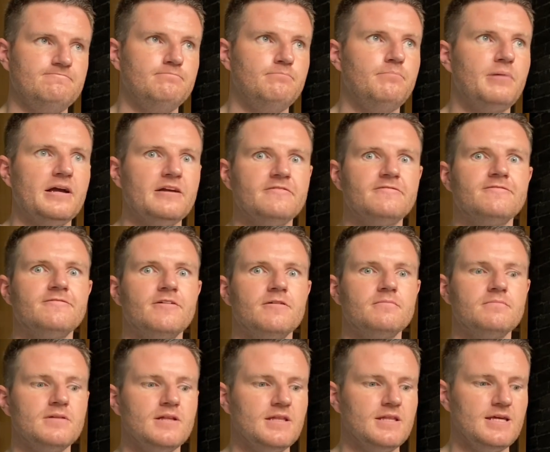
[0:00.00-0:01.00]
big
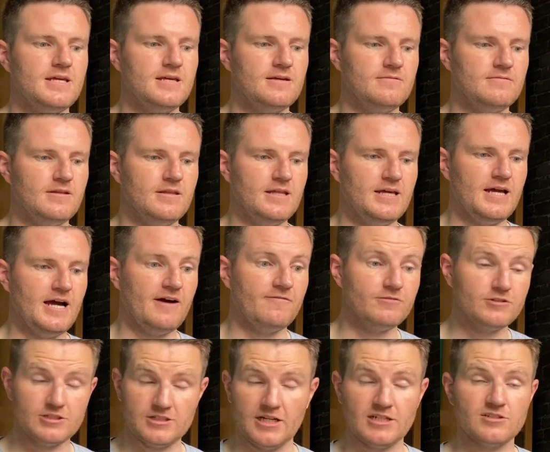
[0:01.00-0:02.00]
firm that they have,
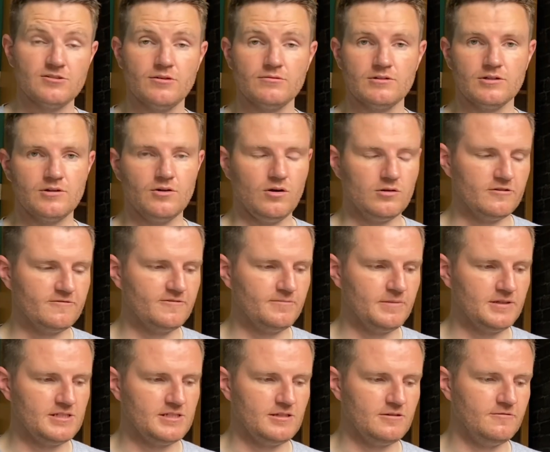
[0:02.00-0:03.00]
which is actually around the corner for
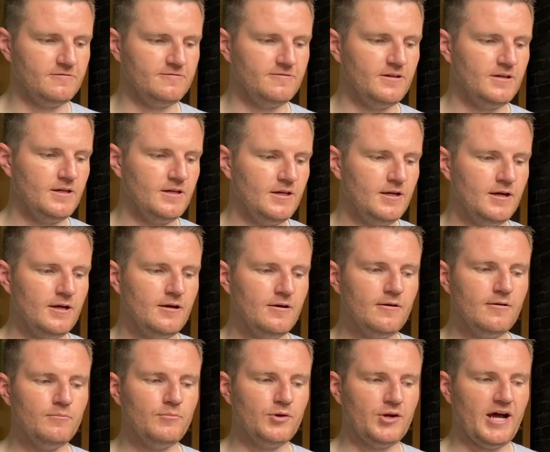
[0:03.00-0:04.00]
myself.
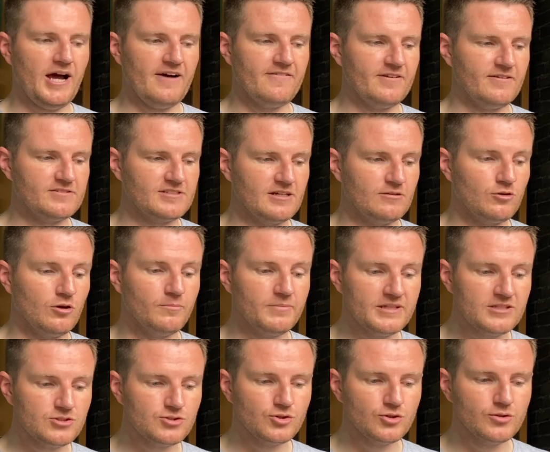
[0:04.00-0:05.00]
Bunnahabhain I've still not
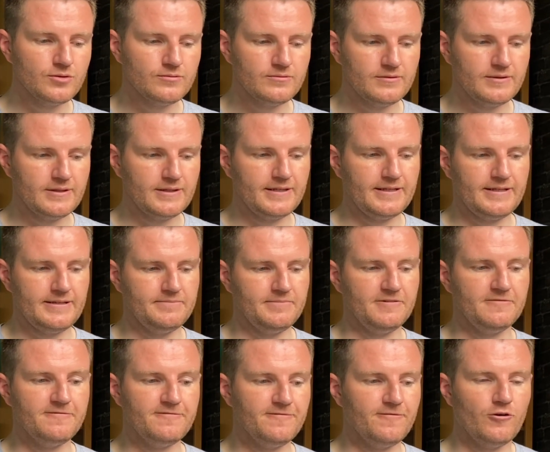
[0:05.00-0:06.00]
been to.
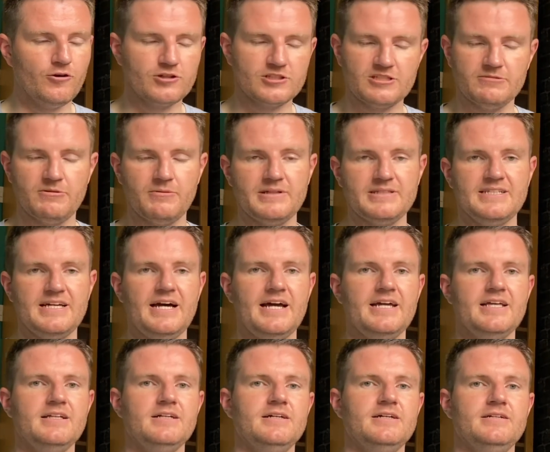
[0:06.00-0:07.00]
Unfortunately, when I went to
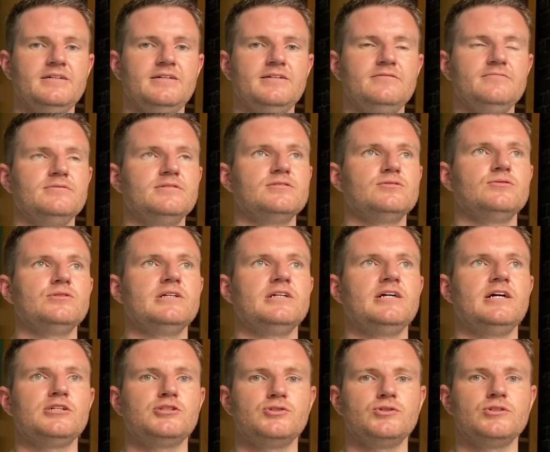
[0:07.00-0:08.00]
Islay, it was only
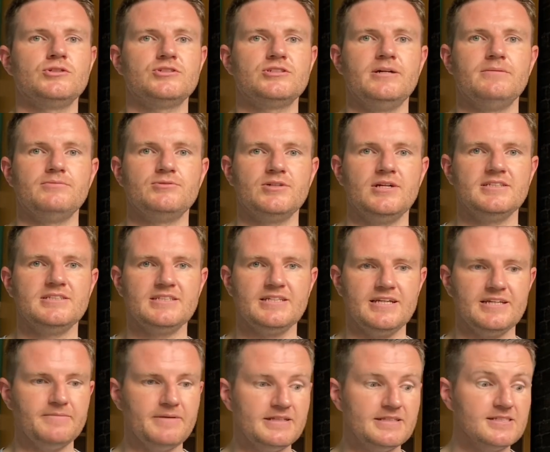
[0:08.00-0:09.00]
a short trip, so I had to kind
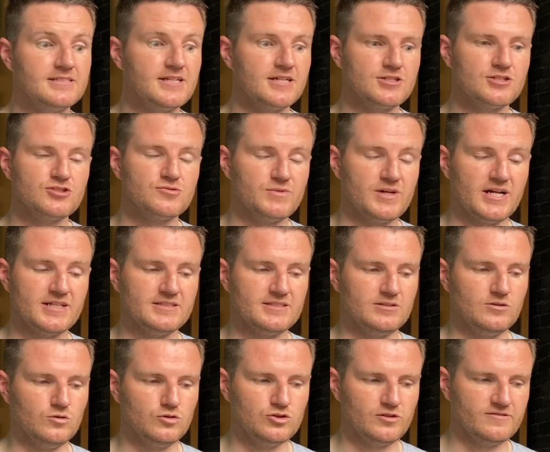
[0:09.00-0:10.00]
of make decisions where I had to
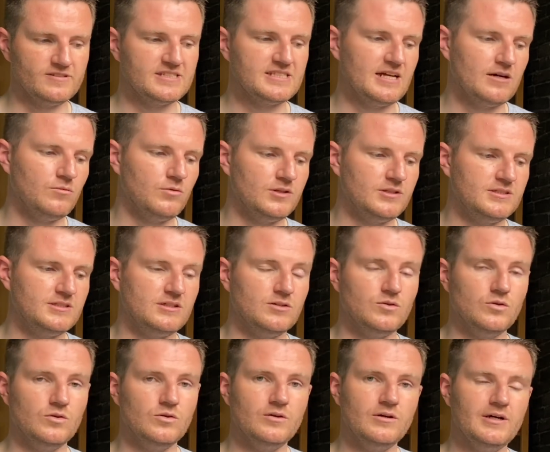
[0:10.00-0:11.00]
go. So I still want to
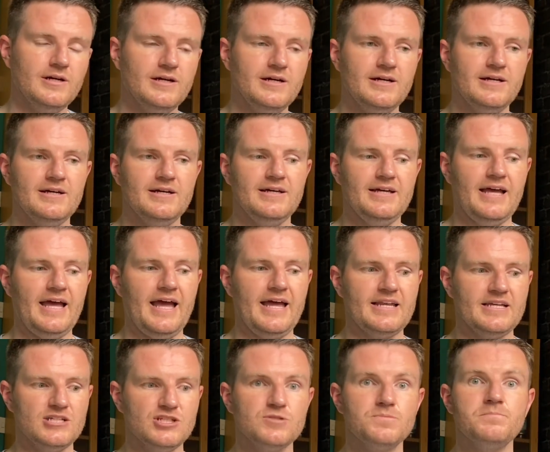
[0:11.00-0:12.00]
go and
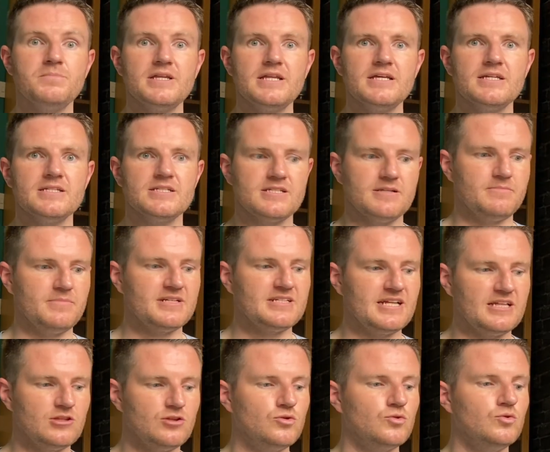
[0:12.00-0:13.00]
experience it because
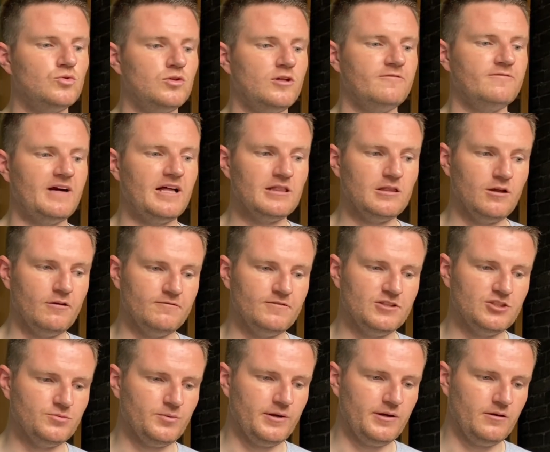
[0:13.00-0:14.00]
I love the
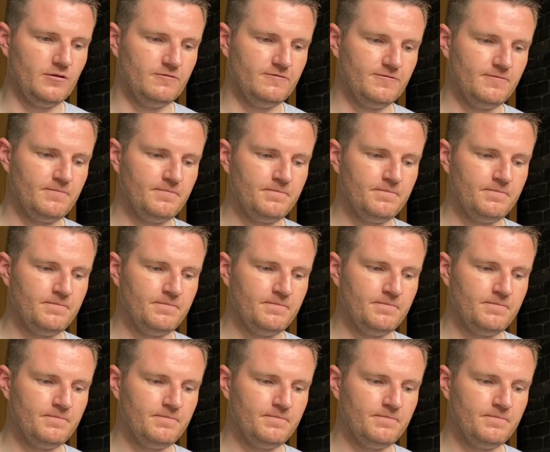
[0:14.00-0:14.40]
12,